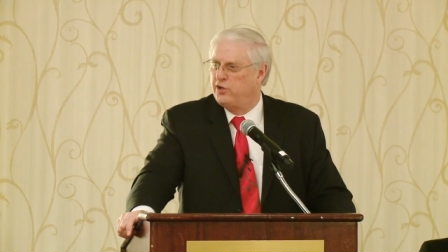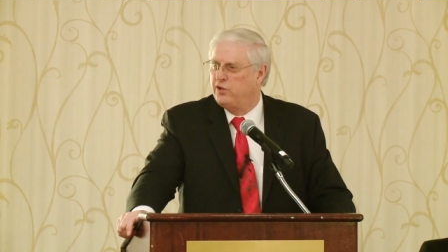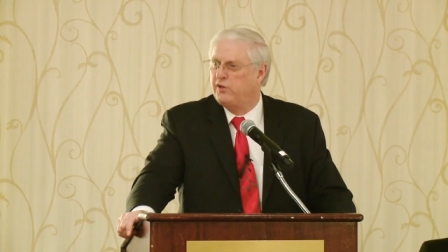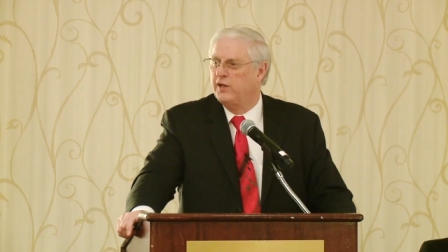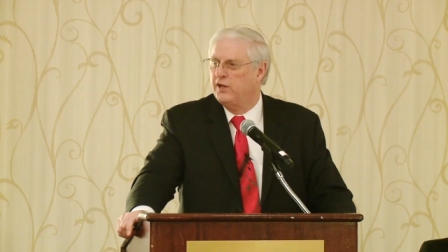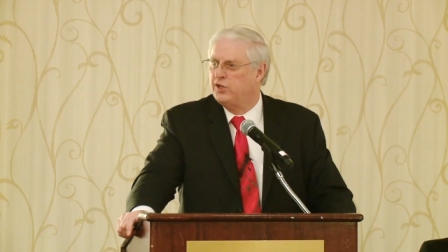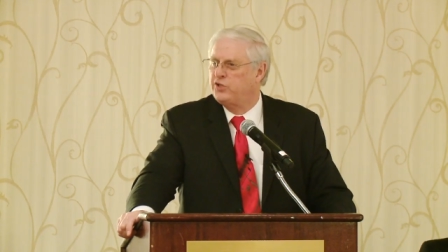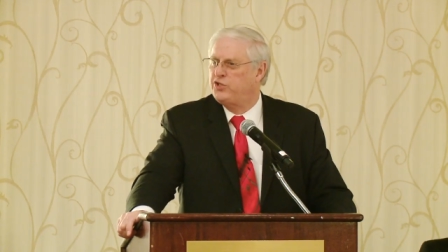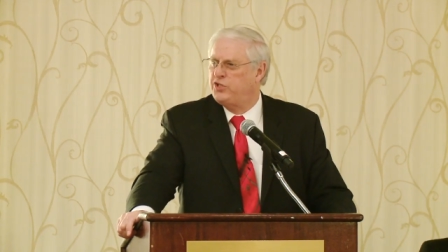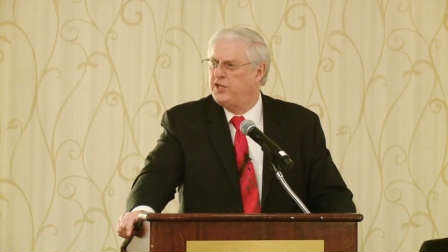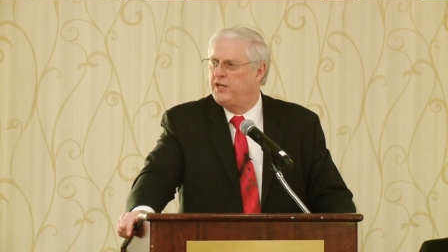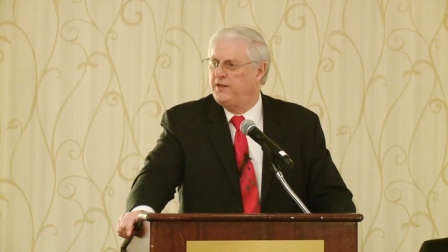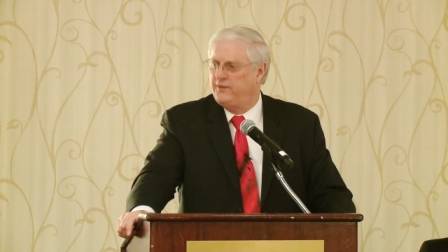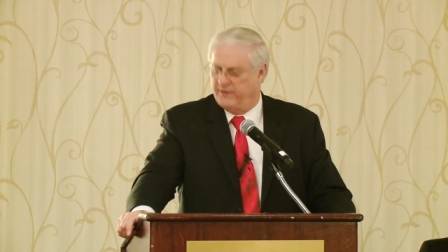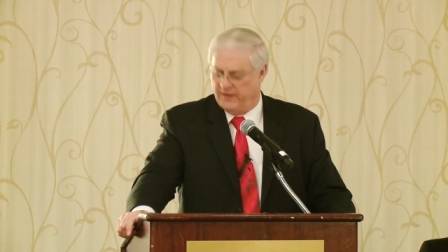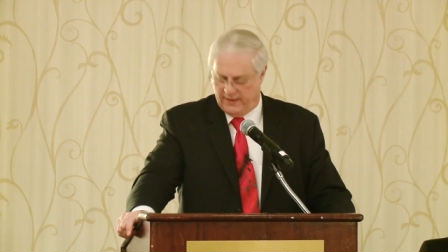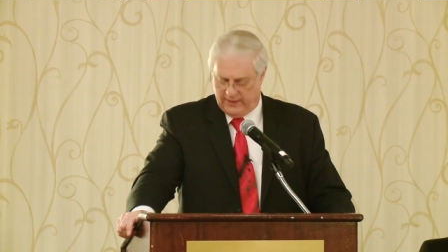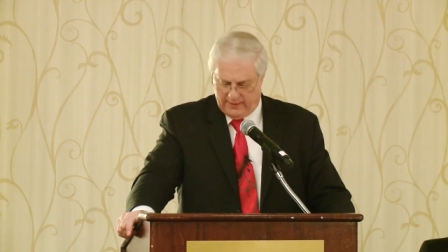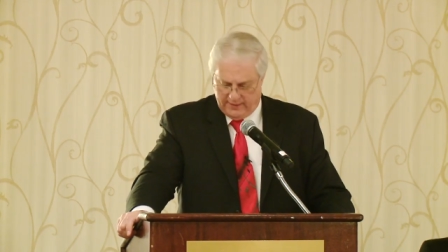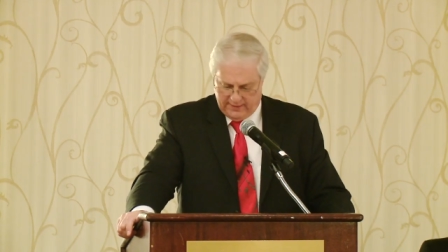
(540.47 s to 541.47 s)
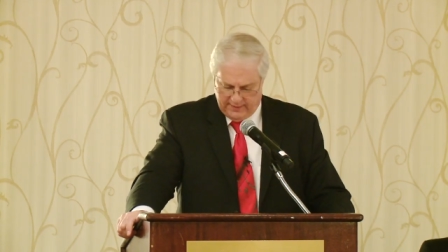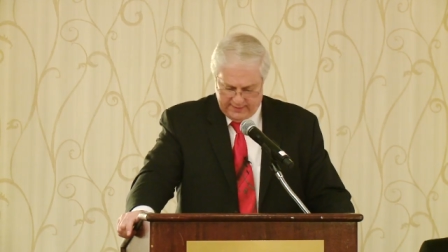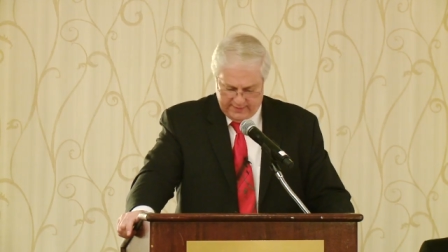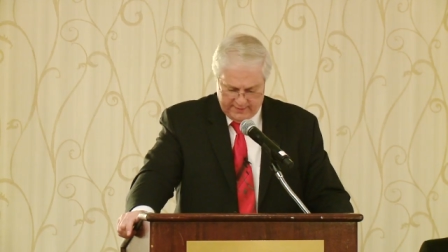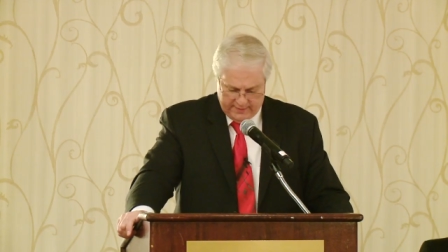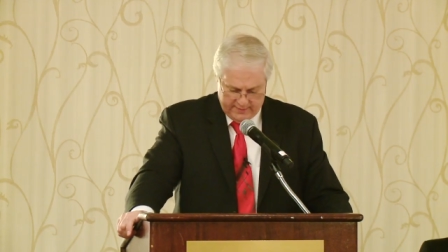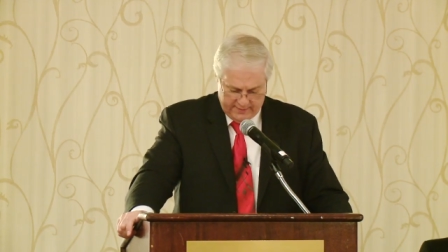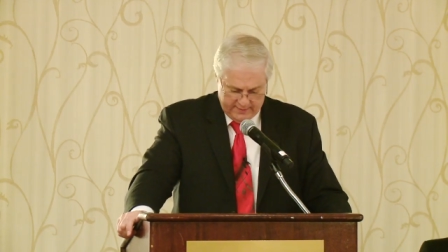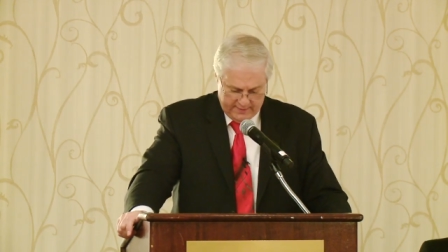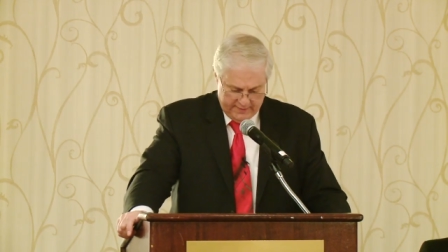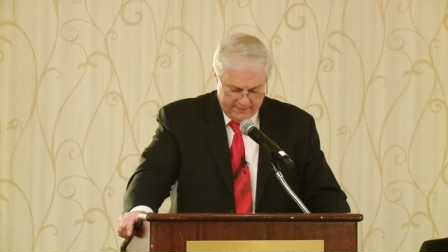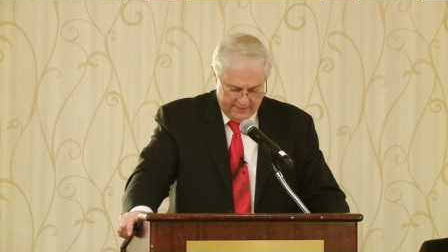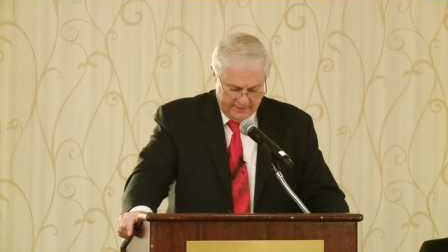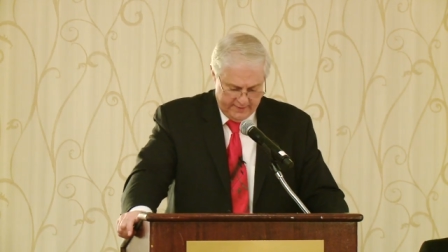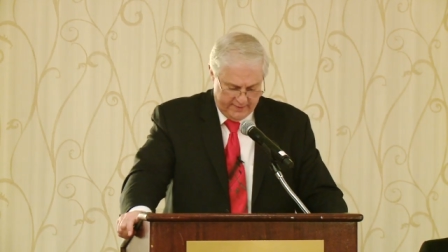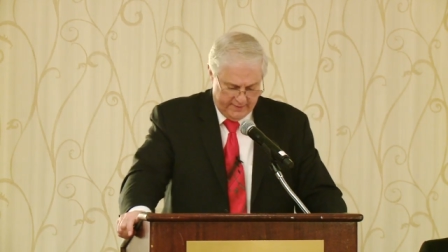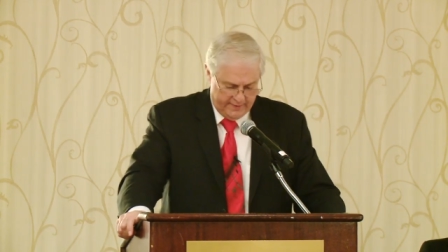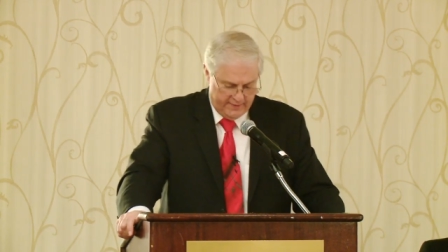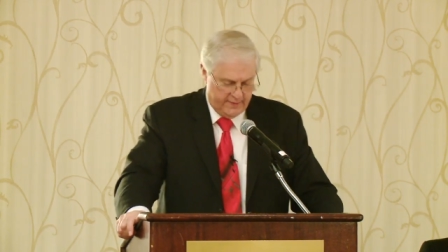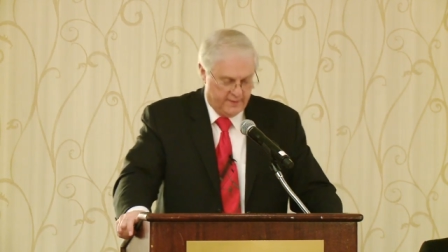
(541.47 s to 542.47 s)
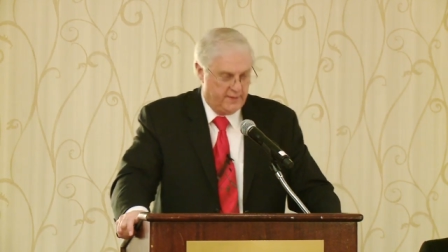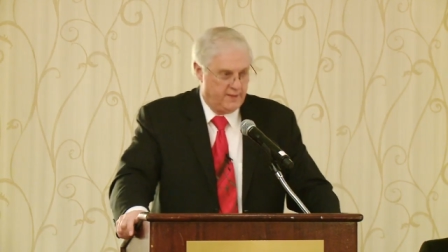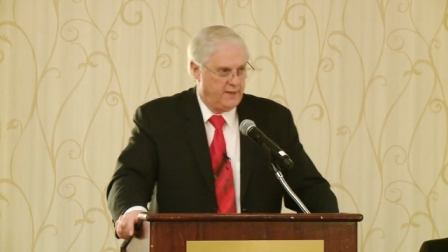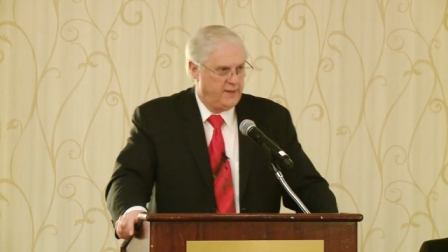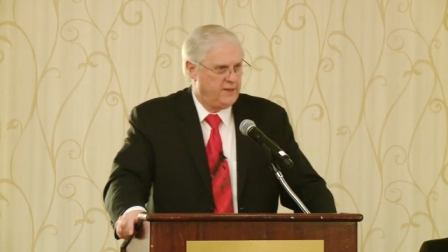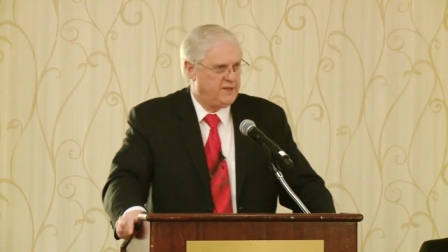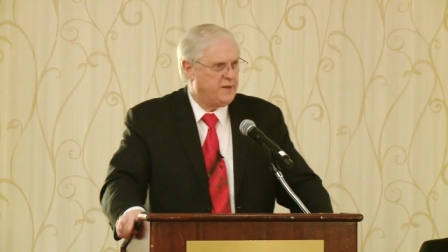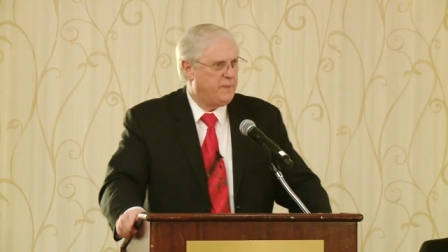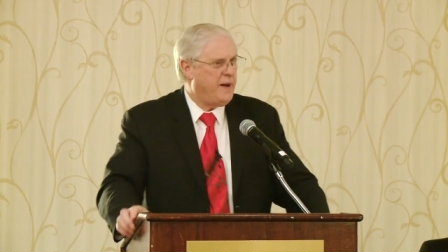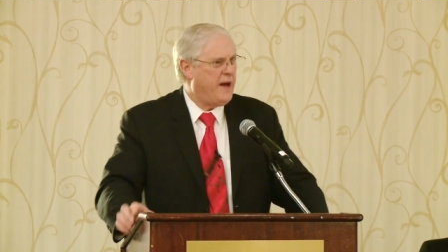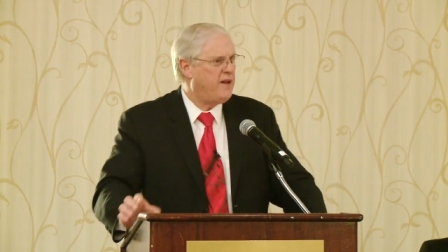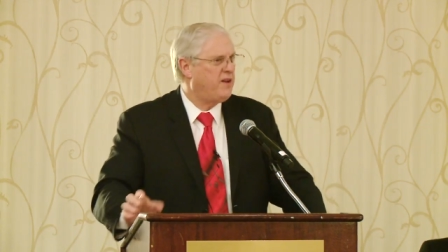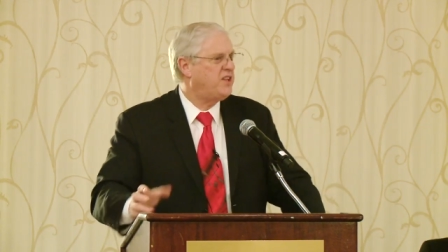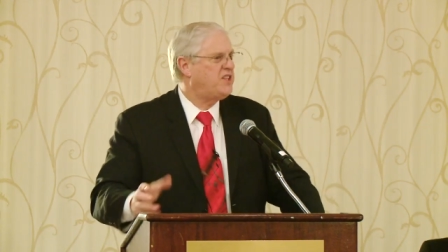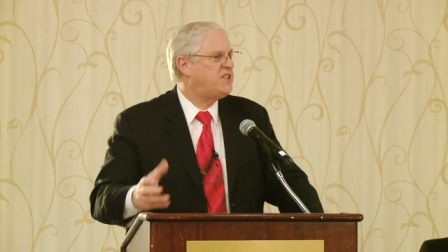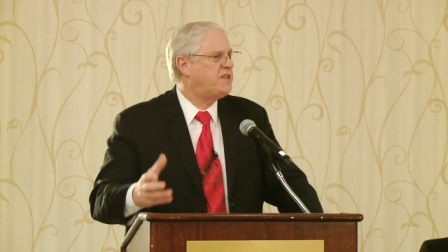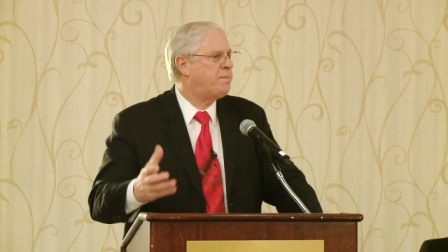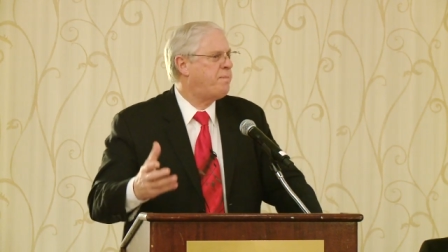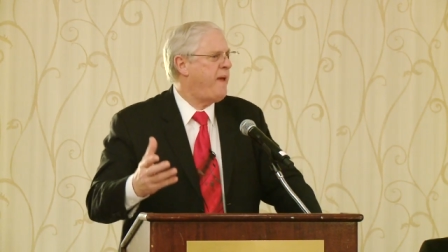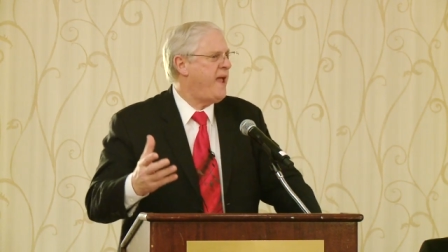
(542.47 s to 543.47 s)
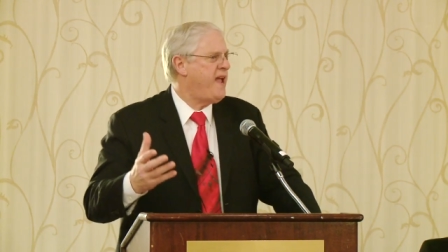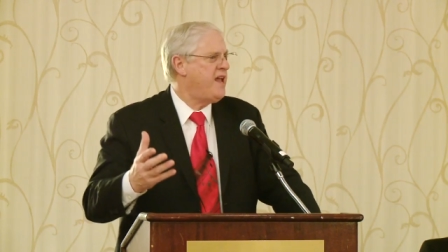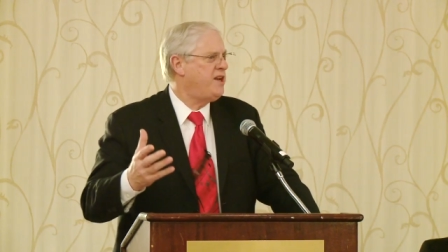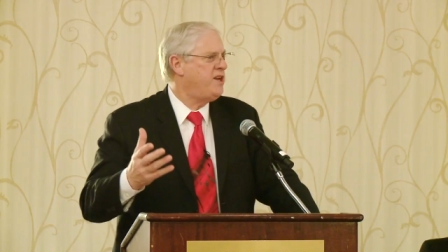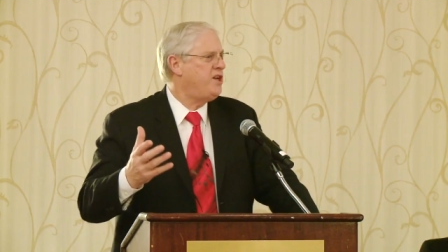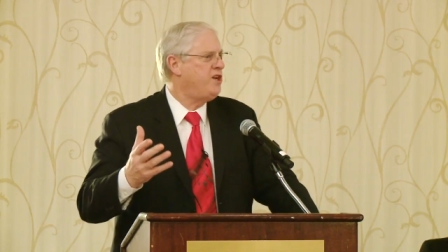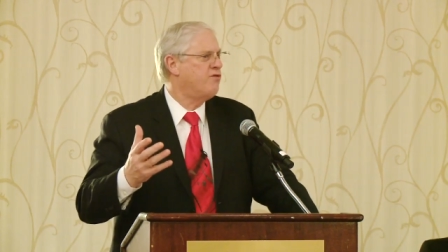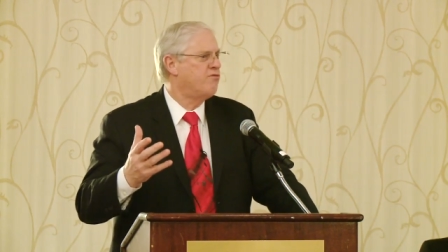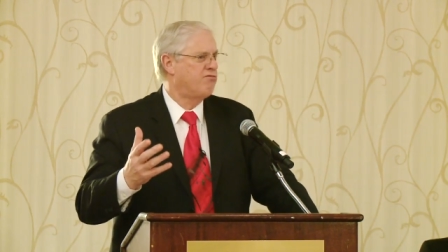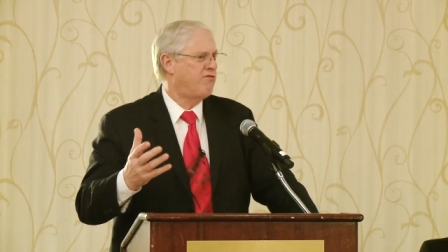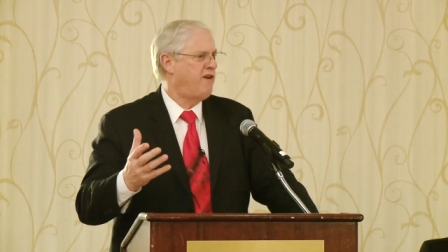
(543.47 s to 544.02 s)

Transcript: you can achieve it. It's about expanding